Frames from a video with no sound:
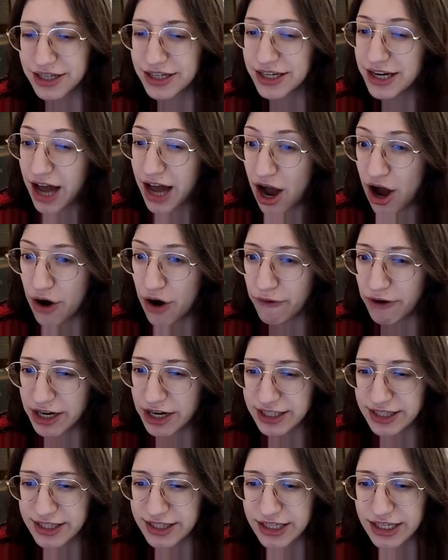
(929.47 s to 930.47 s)
Now
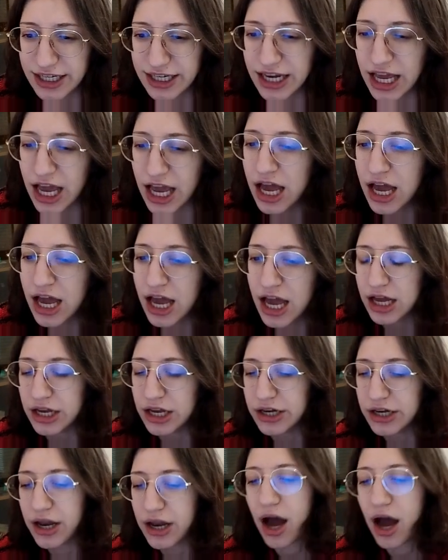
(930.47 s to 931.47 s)
I see.
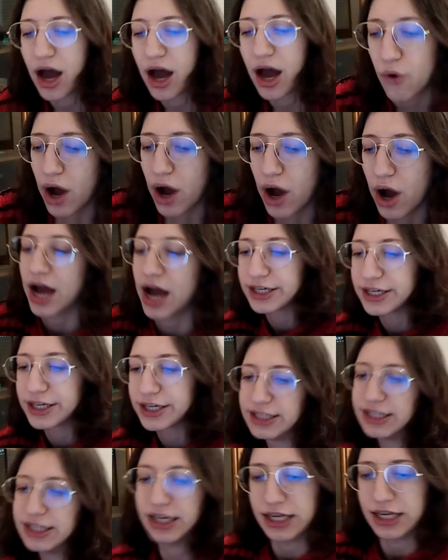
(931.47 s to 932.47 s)
Now I
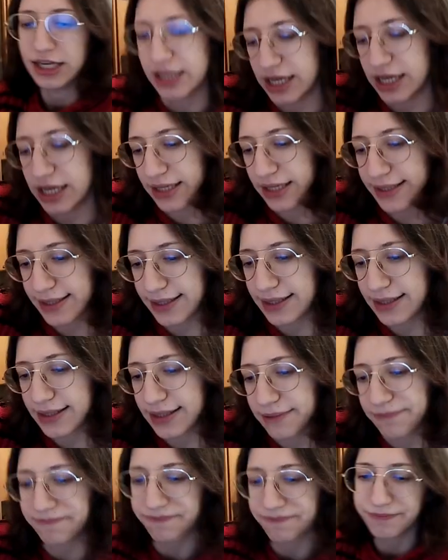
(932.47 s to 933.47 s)
see
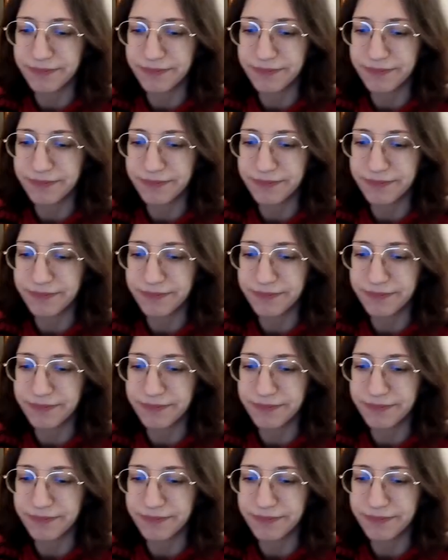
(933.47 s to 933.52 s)
this.